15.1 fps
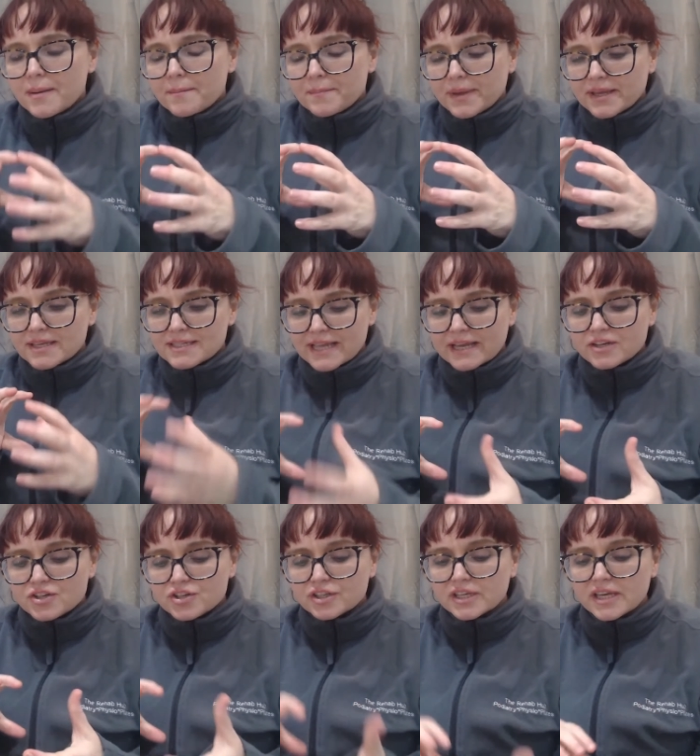But
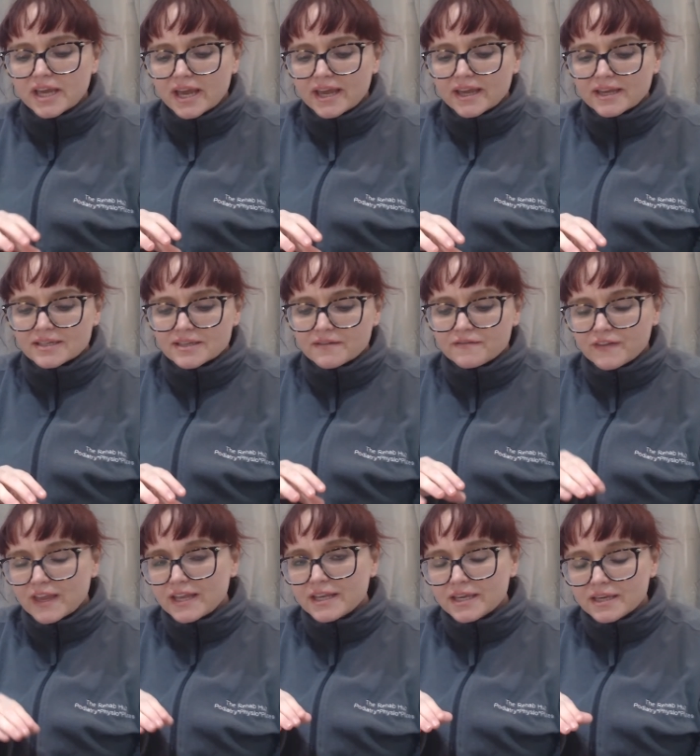essentially, it is a
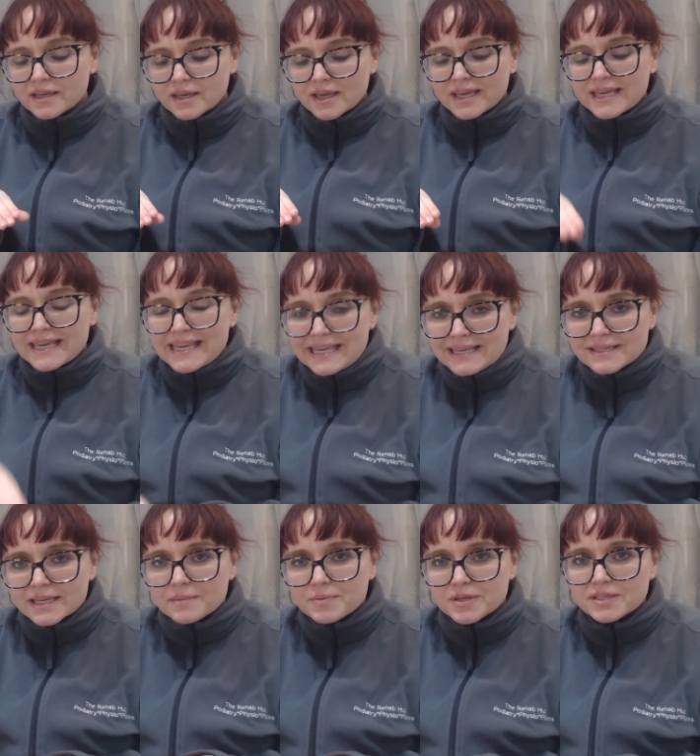very
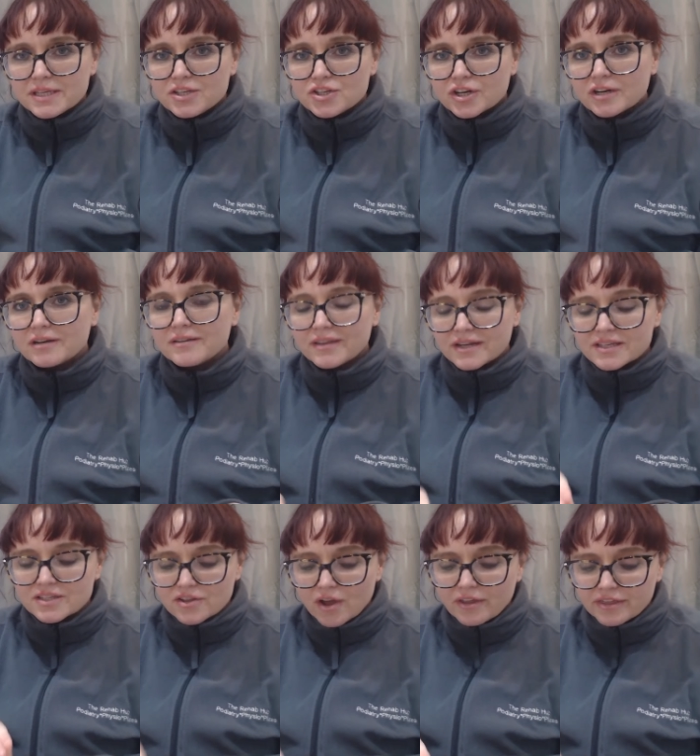easy procedure. There
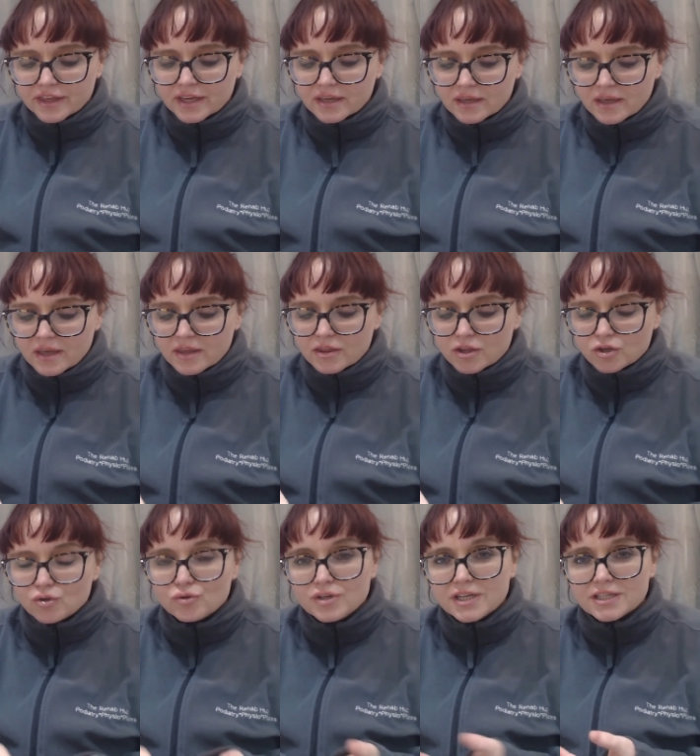is nothing that
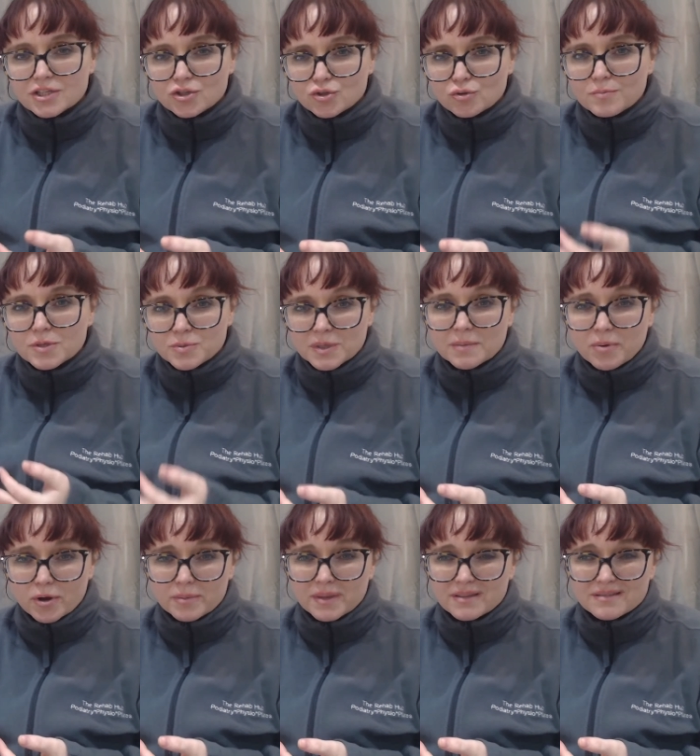you need to do between
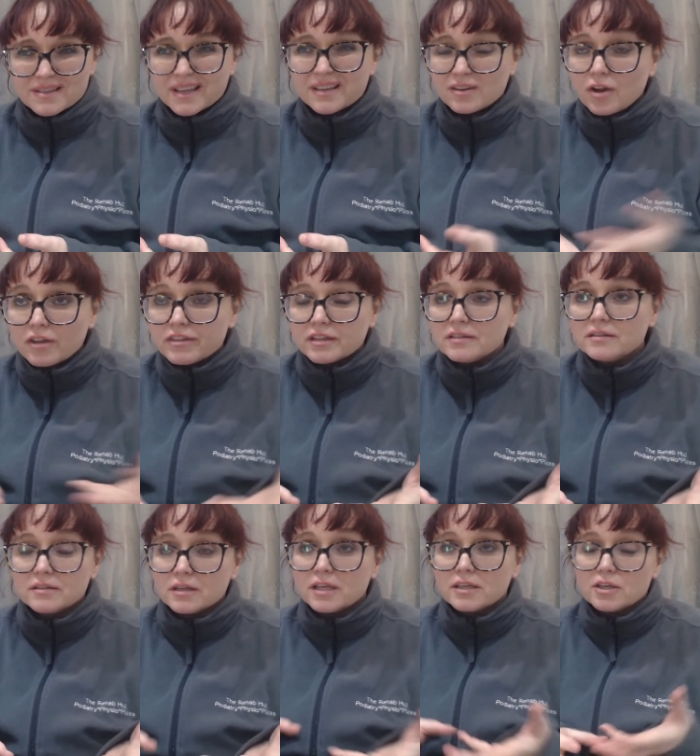appointments, like
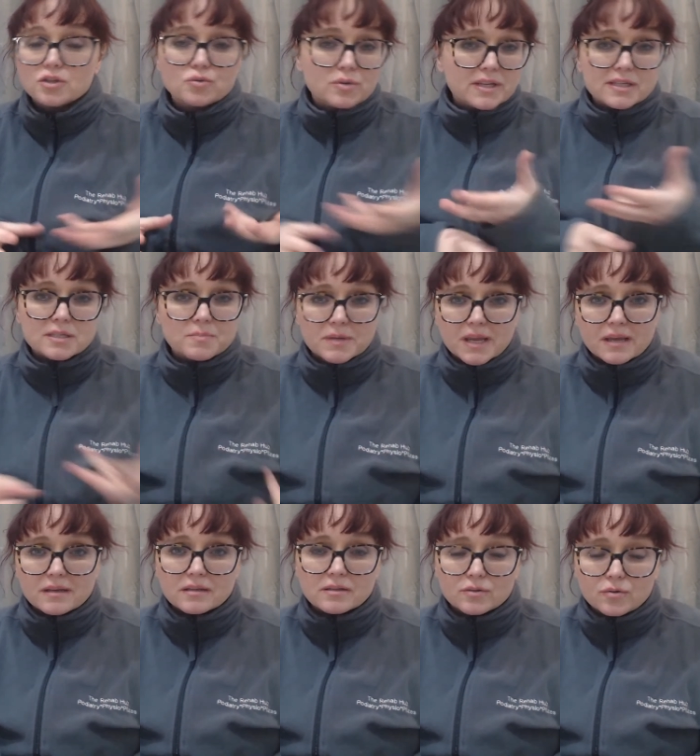nothing. Like you don't need to spray
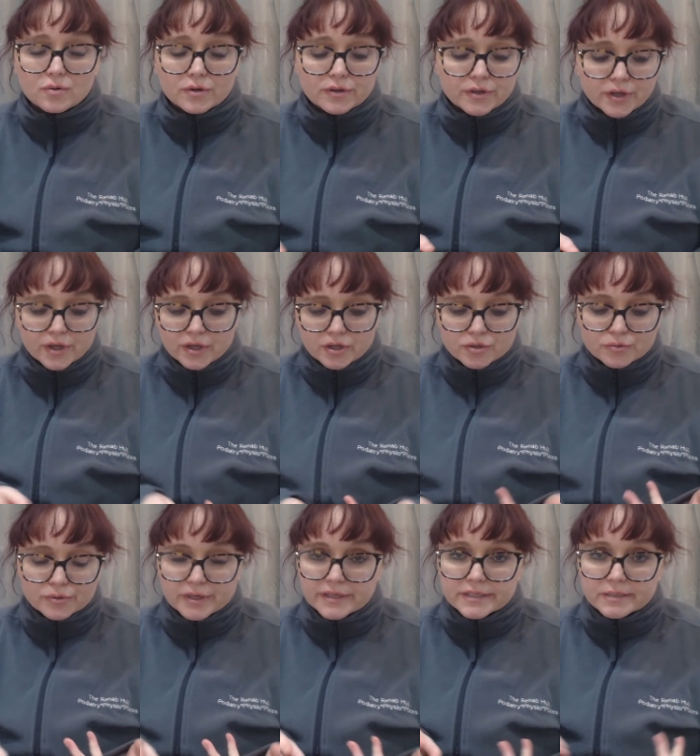anything on, you
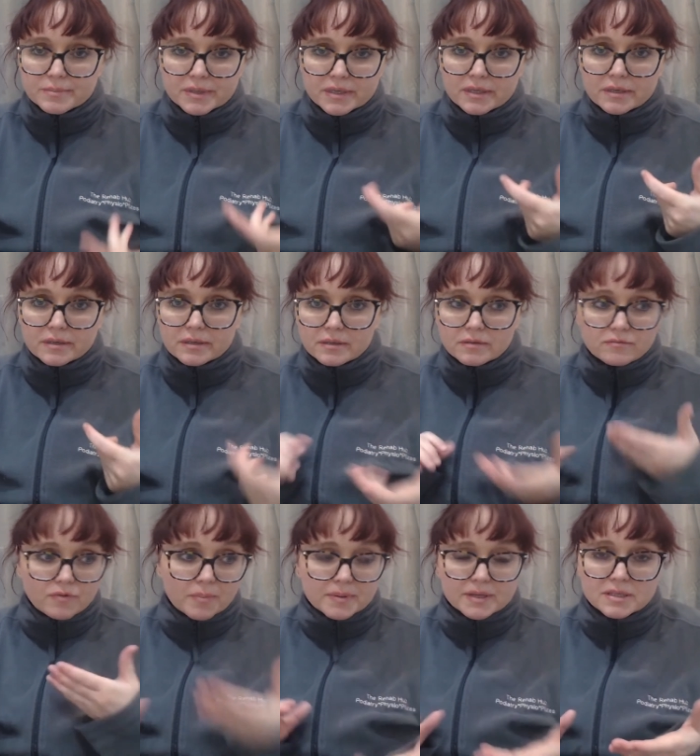don't need to be
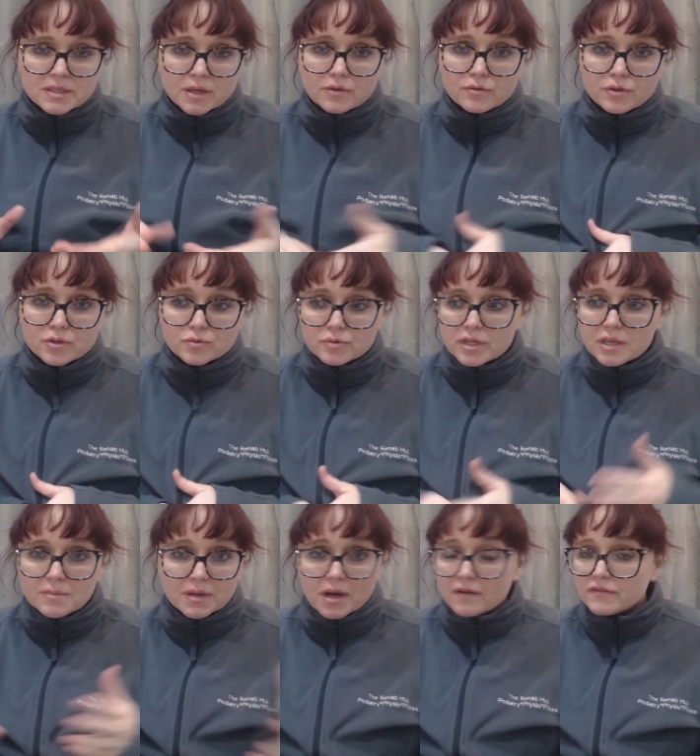rubbing it down, you don't need to
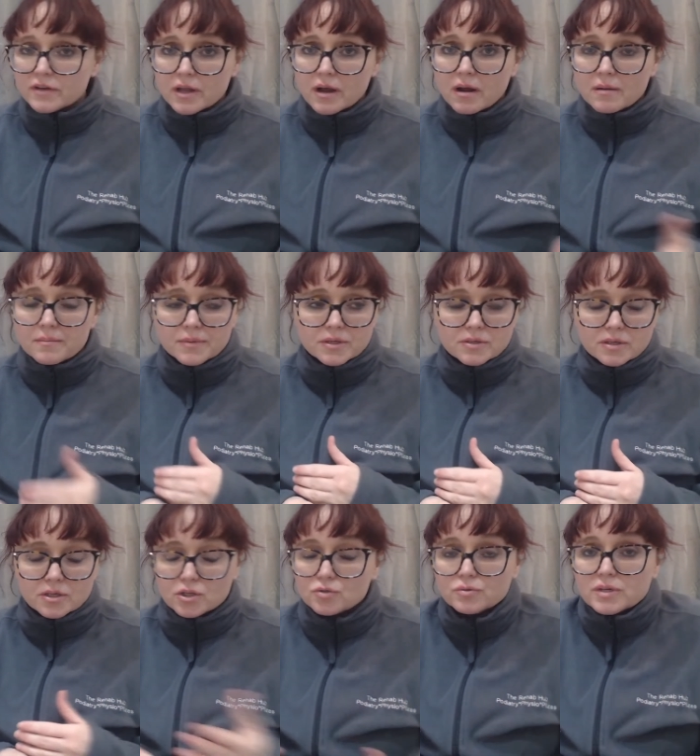be covering it up,
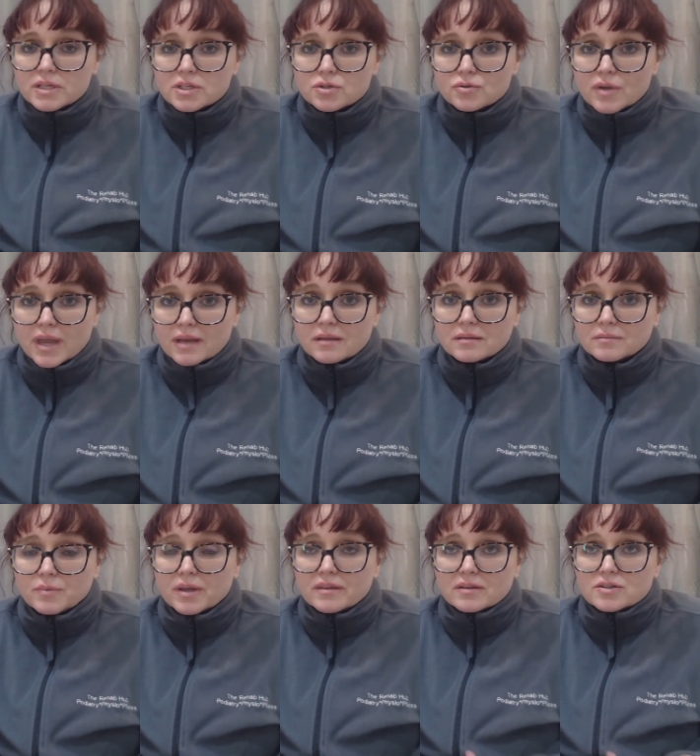you don't need to do
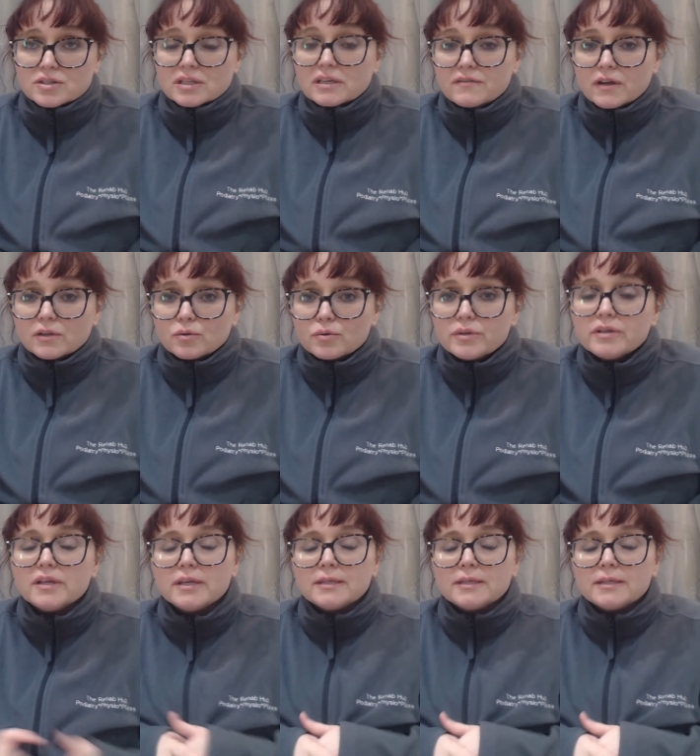anything with it, just leave it alone.